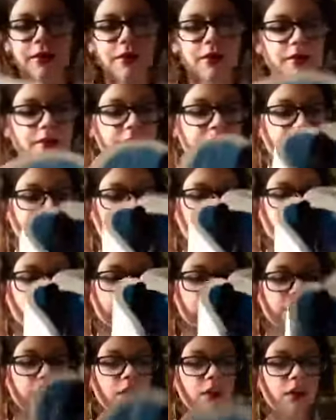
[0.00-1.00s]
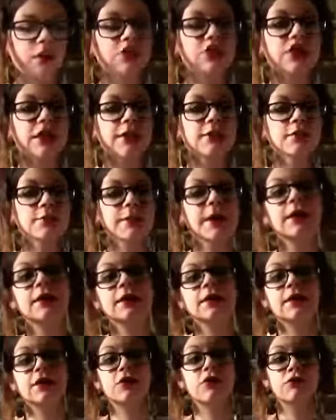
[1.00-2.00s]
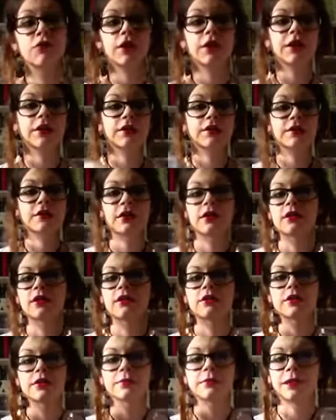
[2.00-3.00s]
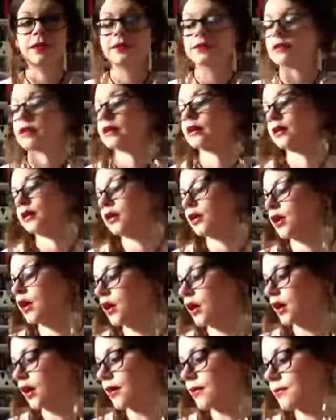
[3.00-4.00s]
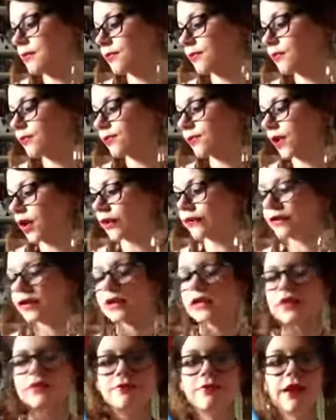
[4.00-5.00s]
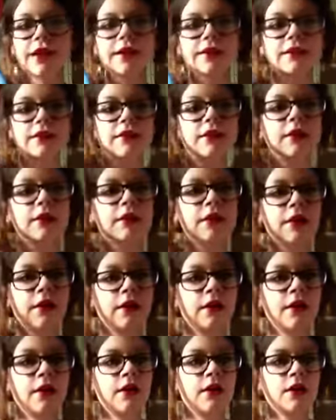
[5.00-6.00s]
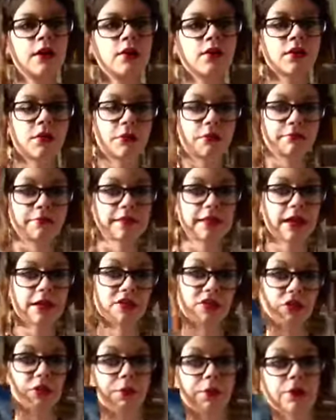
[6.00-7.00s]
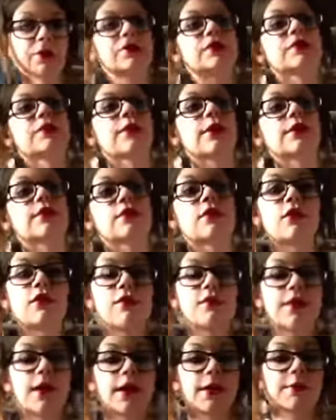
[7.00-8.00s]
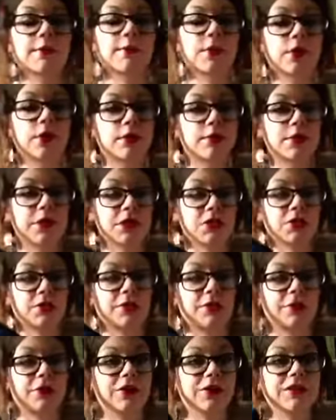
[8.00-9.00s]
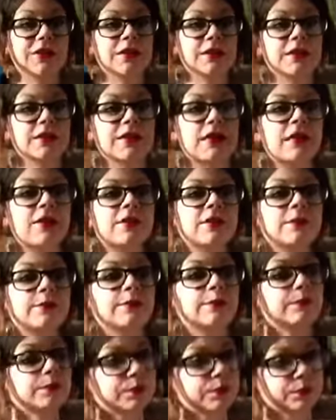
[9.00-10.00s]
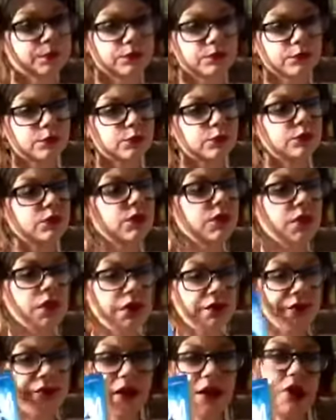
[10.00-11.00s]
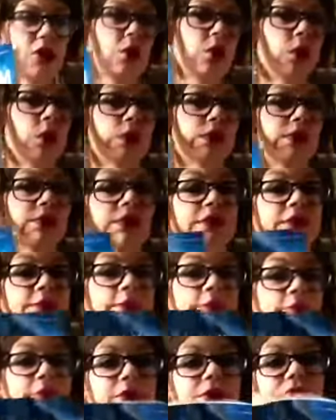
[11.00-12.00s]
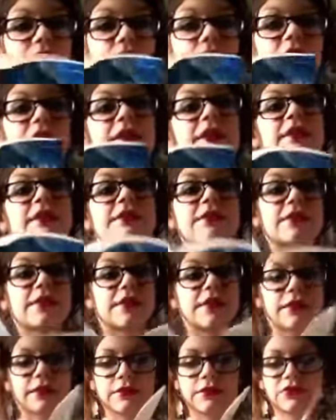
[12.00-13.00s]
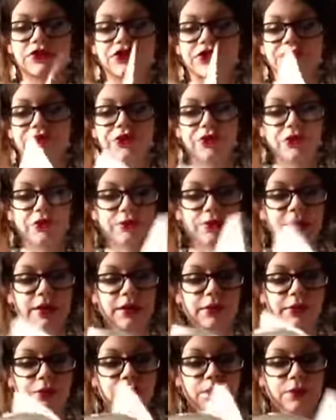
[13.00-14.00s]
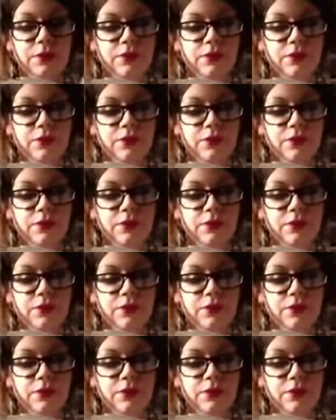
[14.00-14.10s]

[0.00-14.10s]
I love, James Patterson writing style is amazing. I've actually read some of his adult books. He writes a lot of, like, murder mystery books and stuff. And they're awesome if you're, like, into that genre as well.